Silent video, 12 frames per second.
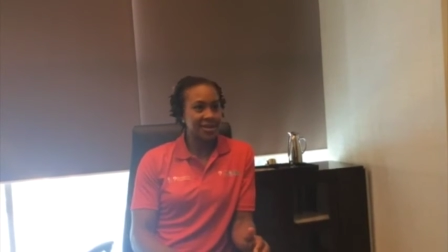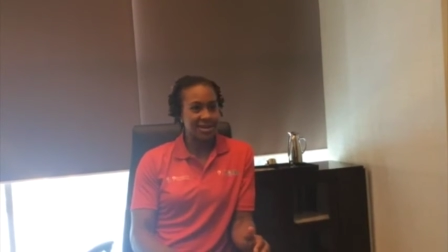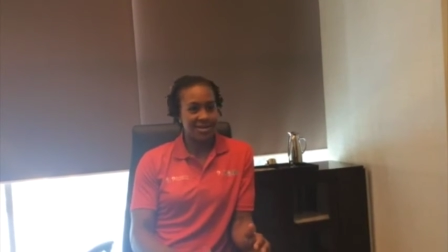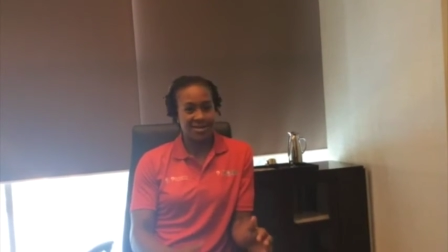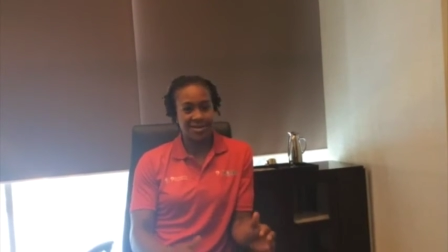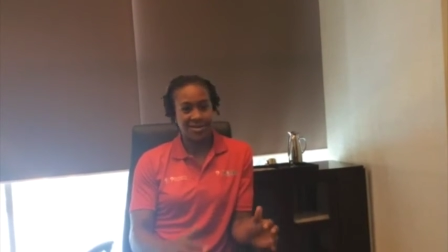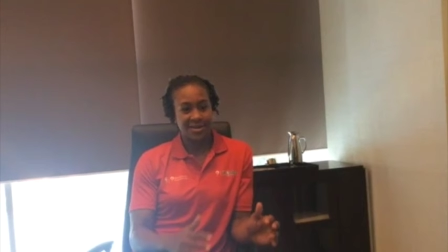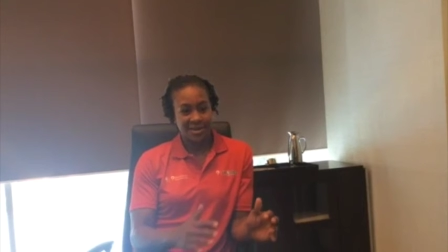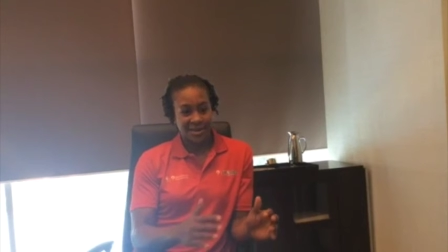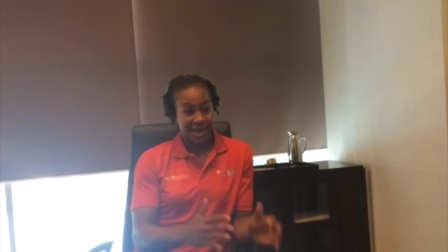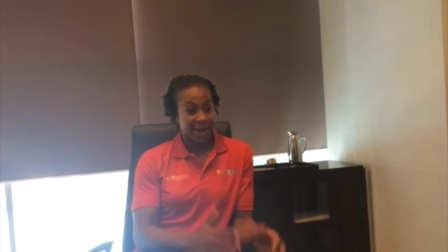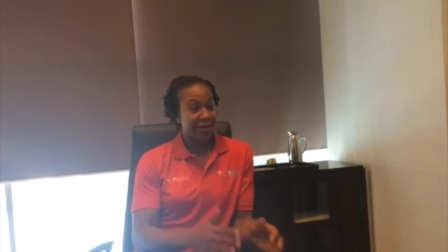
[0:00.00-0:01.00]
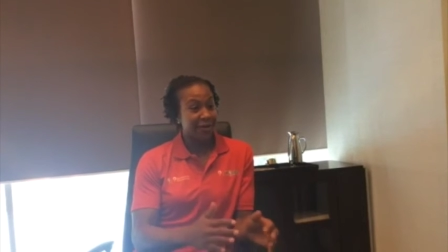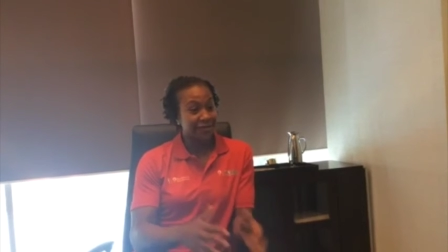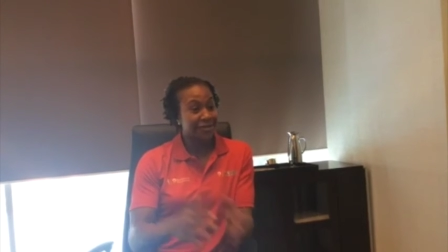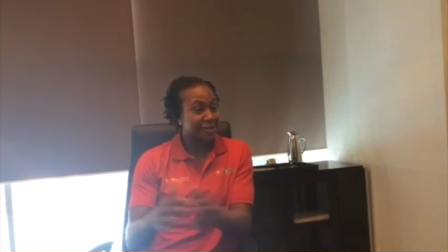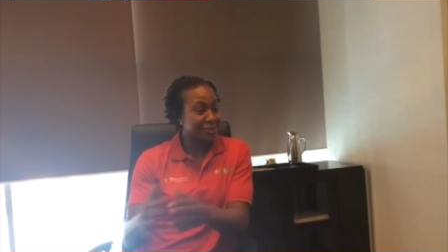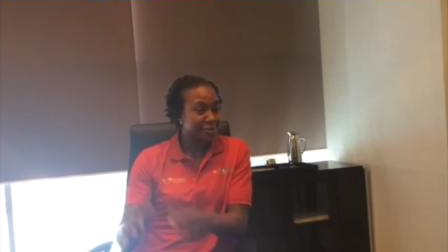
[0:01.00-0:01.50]
And now
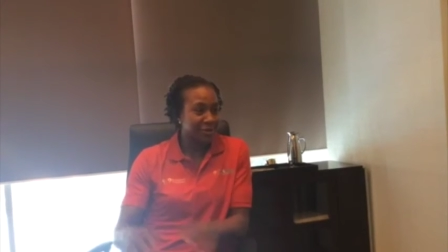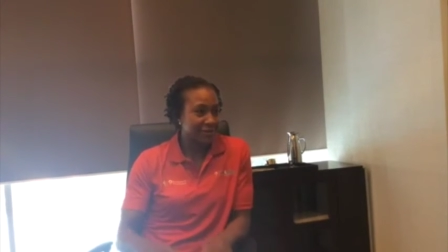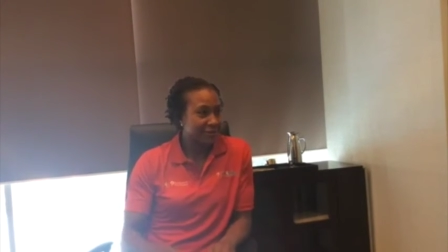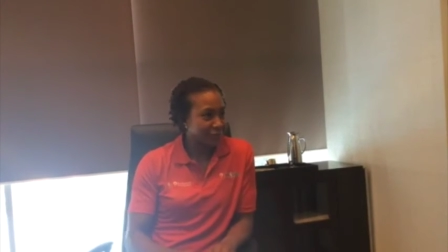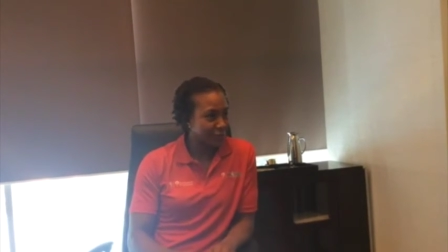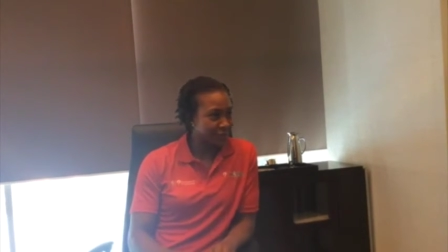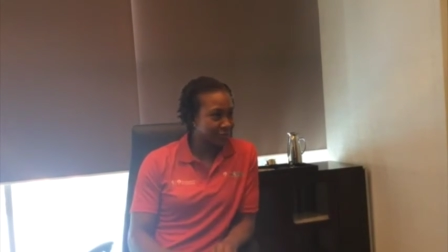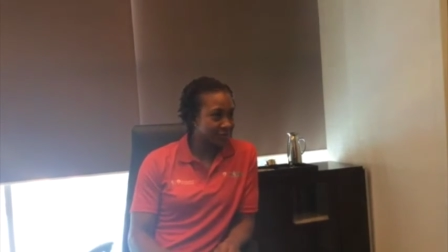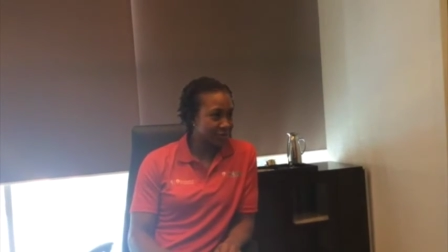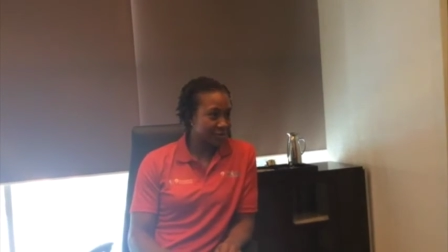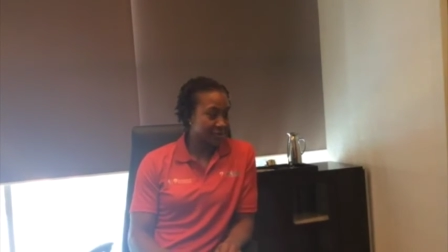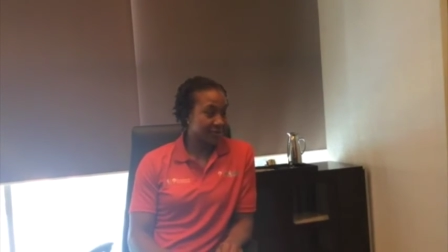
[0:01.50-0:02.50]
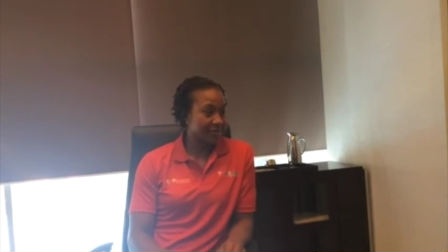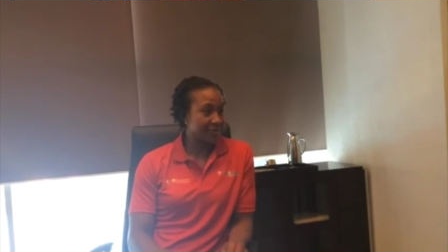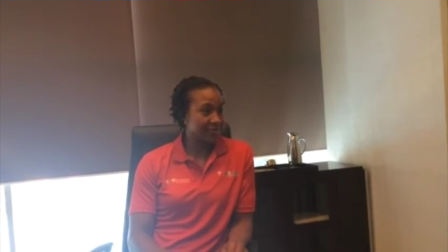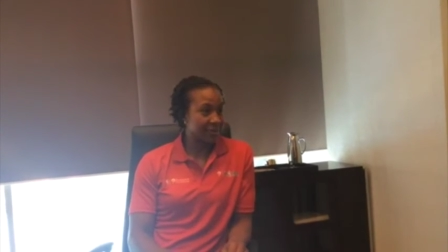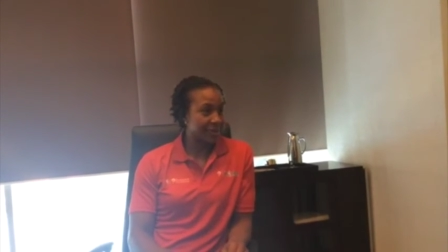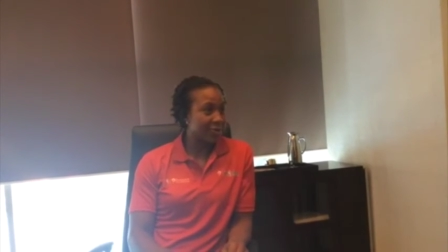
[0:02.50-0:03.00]
everything transferred
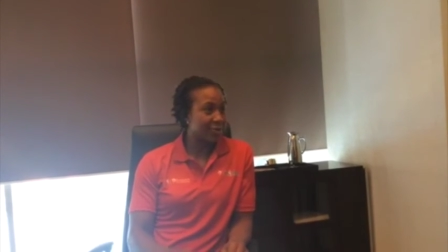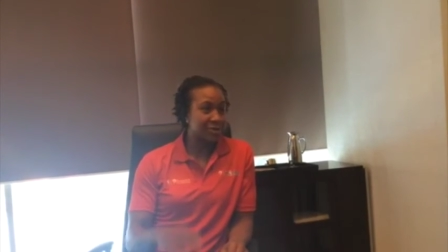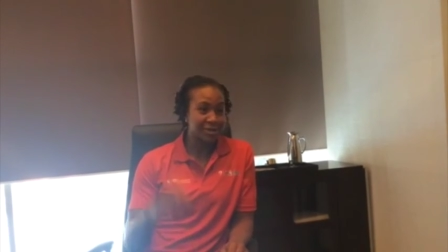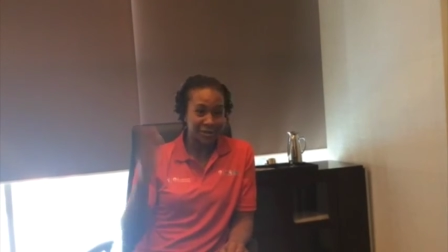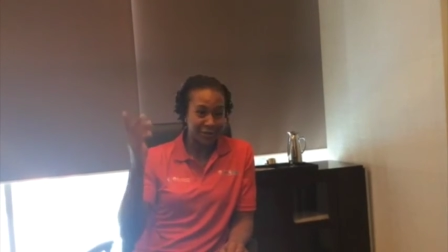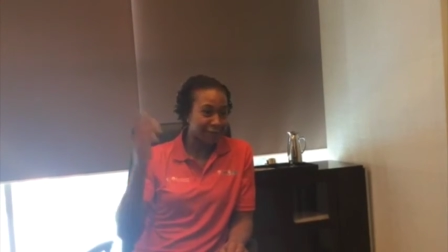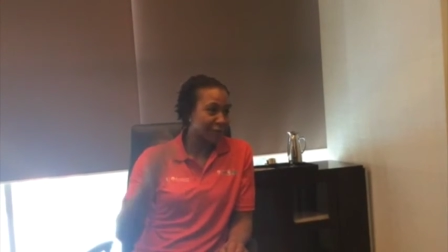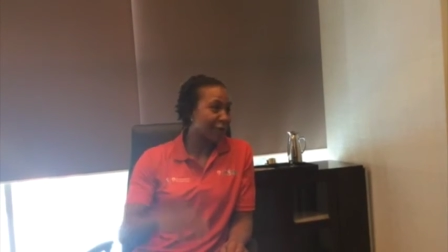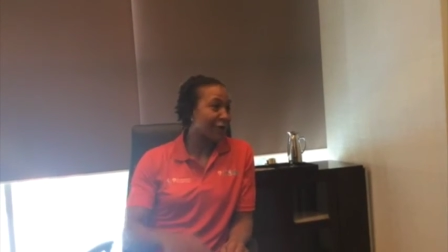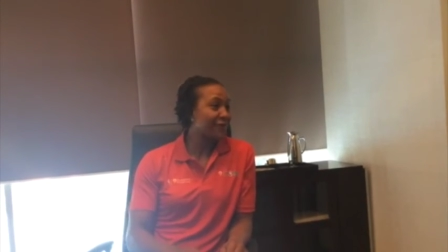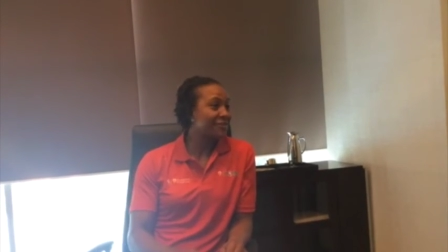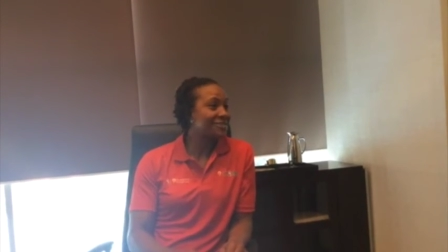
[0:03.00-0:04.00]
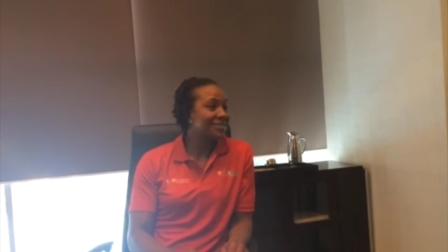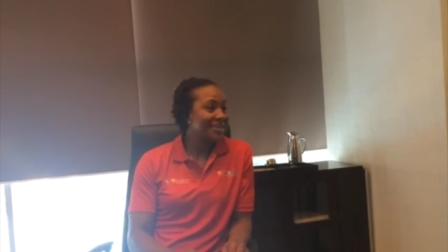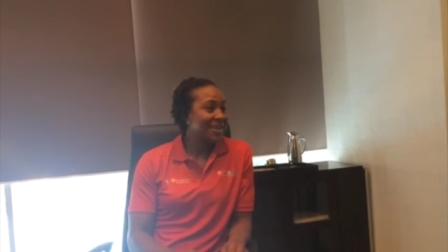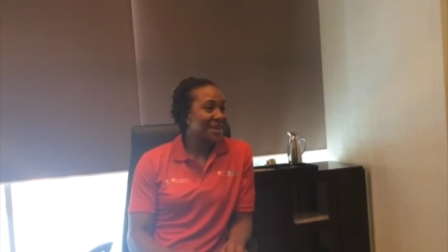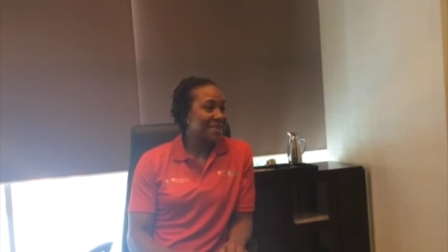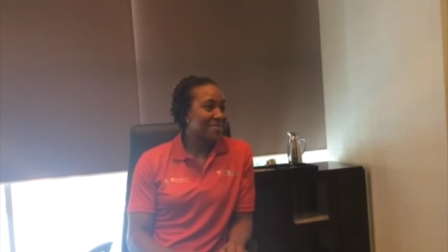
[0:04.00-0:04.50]
to me going to the front office
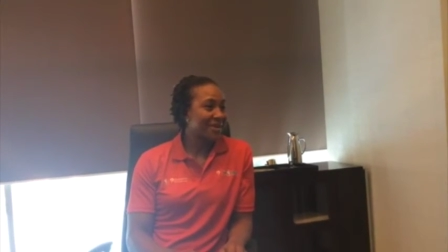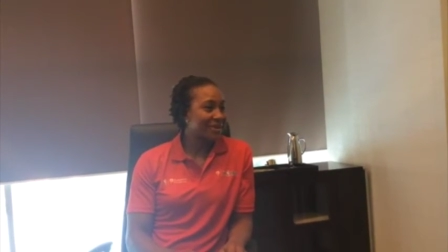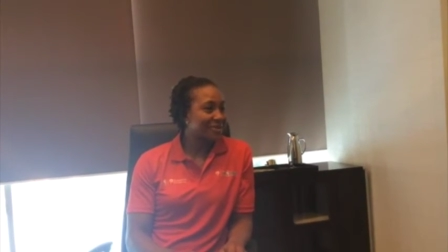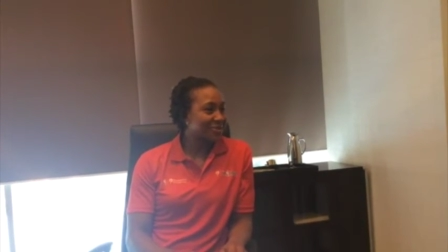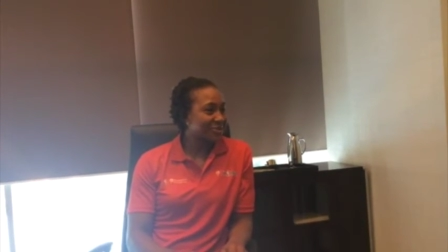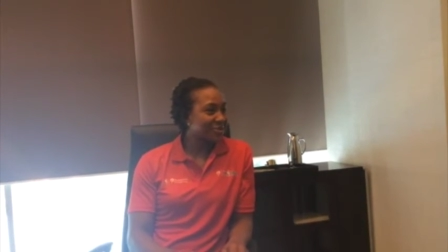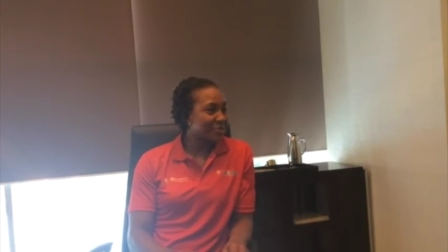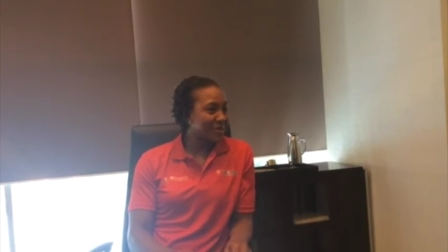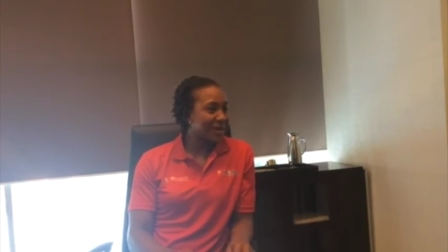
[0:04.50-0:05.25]
and being a general